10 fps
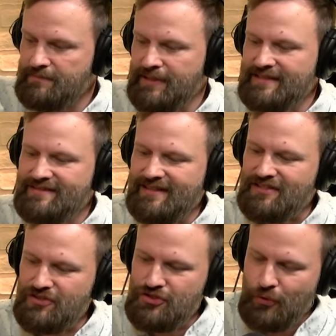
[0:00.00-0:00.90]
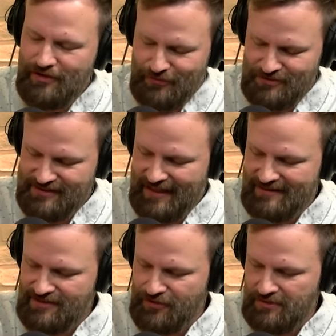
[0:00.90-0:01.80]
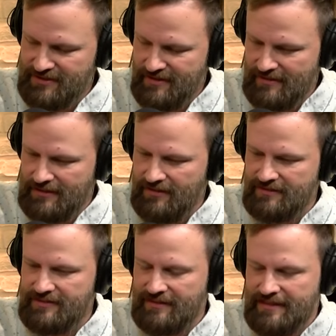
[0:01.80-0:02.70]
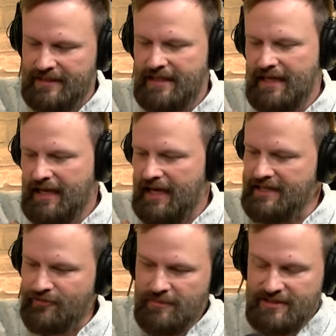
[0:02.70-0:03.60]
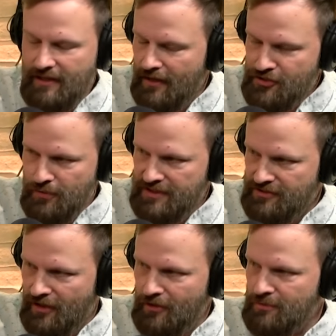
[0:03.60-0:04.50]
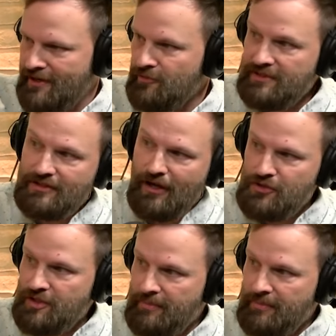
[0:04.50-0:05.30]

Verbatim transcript: but it's it's a joyful sadness. If you listen to the lyrics, it's like I never meant to cause you any sorrow, never meant to cause you any